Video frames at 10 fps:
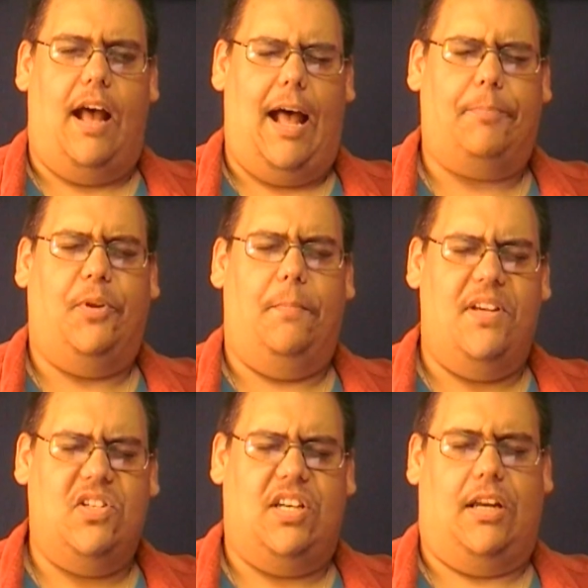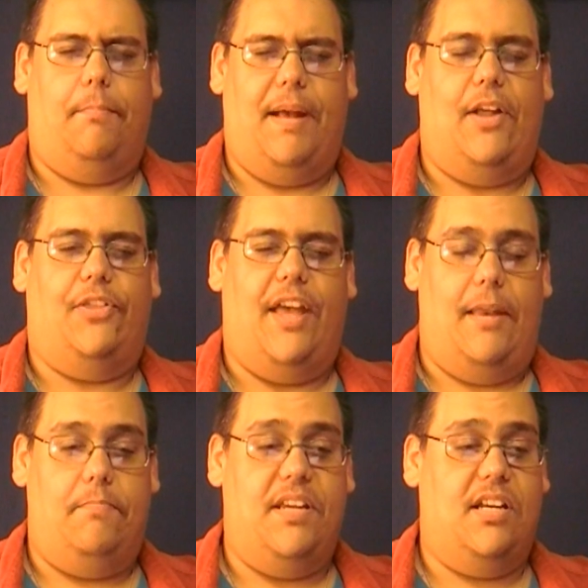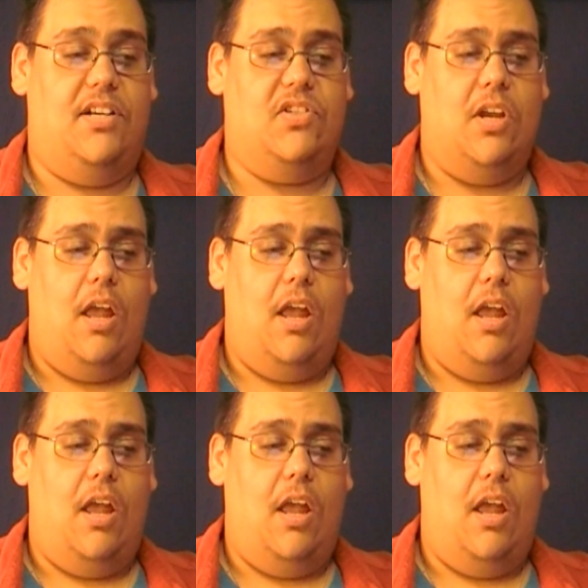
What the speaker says: optimistic about that, because